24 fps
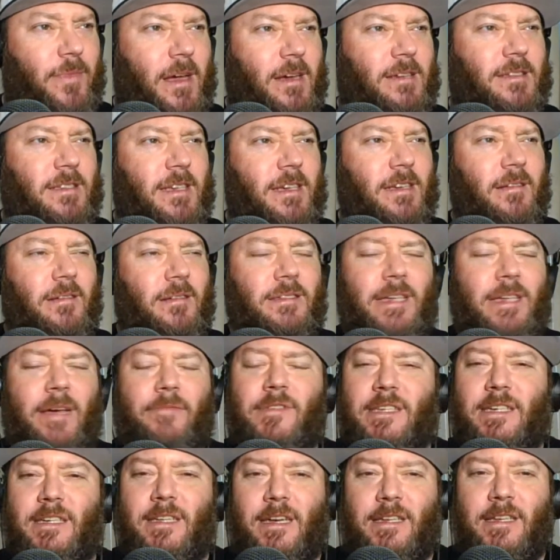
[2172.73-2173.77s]
I say
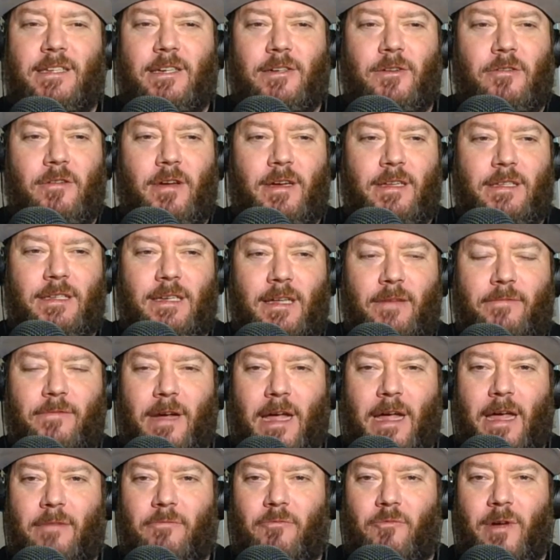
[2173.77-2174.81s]
17, 18, or 19. I
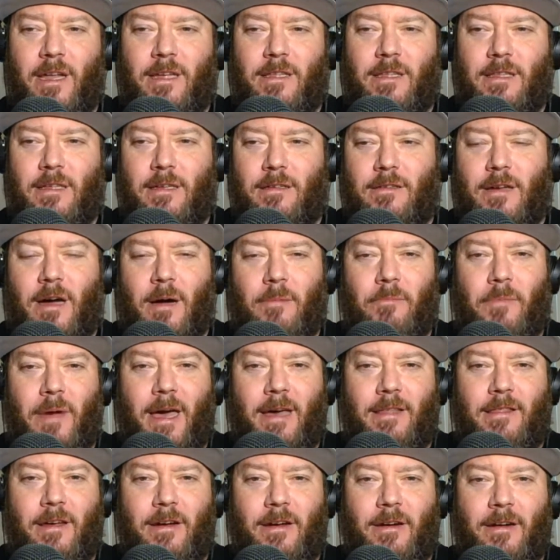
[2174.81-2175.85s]
forget right at the top of my
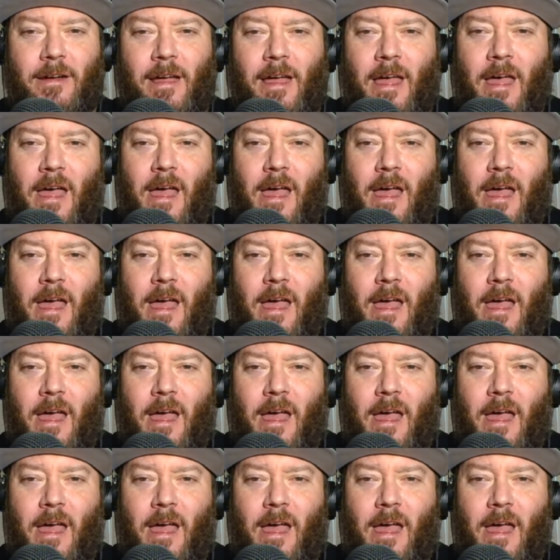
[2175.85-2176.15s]
head there.